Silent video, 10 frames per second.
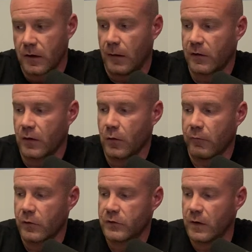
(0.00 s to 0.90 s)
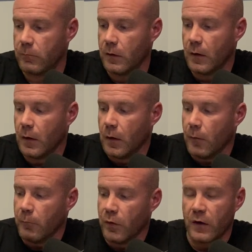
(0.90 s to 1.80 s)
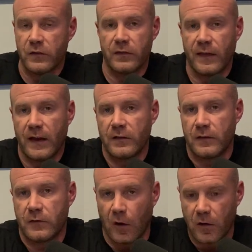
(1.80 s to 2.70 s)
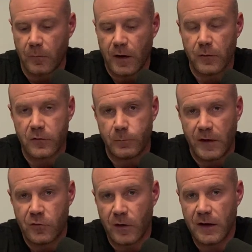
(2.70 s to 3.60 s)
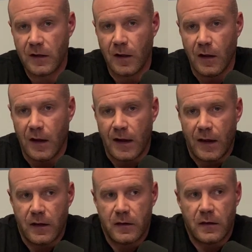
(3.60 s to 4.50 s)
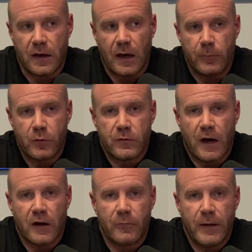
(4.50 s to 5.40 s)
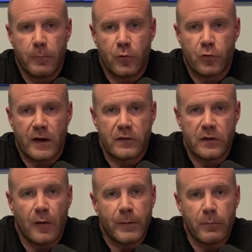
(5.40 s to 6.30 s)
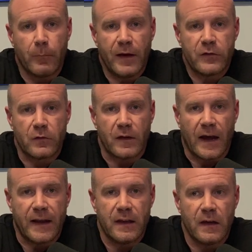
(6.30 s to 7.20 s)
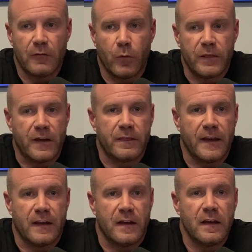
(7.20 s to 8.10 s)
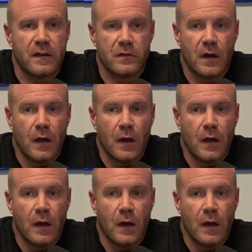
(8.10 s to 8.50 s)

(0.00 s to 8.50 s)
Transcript: I'm going to go over some books and things that talk about speed training. And I'm so tired of people trying to sell people based on the idea of what they think it is.